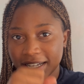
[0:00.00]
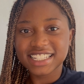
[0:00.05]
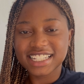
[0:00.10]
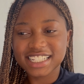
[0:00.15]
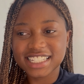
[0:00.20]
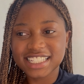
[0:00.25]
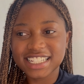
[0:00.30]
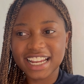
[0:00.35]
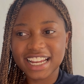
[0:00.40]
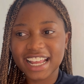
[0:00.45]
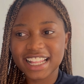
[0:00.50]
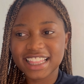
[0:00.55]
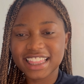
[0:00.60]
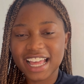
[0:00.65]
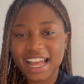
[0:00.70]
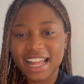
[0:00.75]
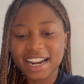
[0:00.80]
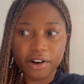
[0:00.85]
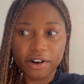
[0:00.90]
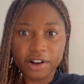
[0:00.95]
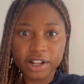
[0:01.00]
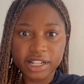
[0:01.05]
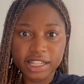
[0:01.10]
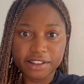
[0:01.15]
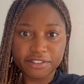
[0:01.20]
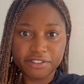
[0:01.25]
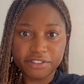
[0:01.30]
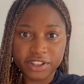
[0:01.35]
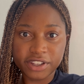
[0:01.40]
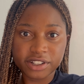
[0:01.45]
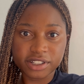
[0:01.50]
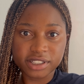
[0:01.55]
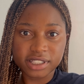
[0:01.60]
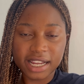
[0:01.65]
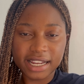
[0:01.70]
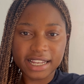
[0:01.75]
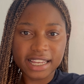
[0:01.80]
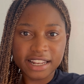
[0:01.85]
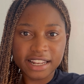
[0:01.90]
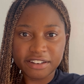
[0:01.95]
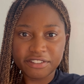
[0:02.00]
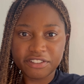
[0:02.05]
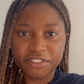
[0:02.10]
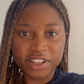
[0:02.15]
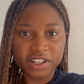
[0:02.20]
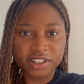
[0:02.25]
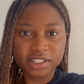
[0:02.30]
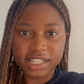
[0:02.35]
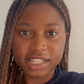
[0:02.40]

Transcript: just to get that on the field, like in field